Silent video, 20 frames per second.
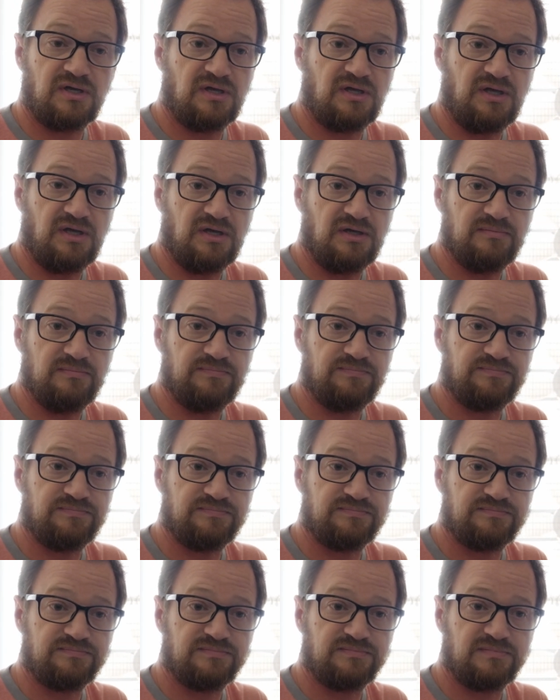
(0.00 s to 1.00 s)

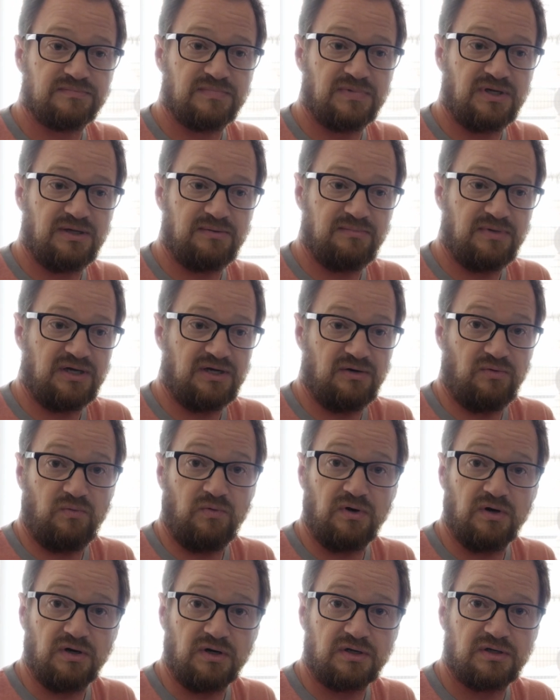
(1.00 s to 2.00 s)
and made it
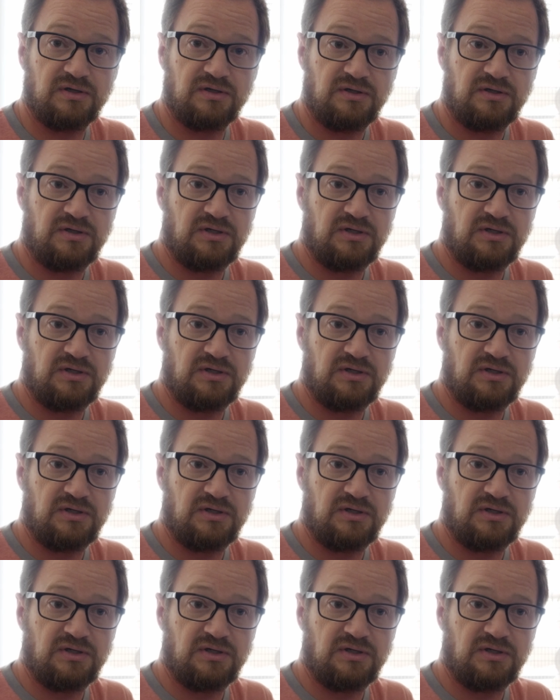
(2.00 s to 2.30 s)
work,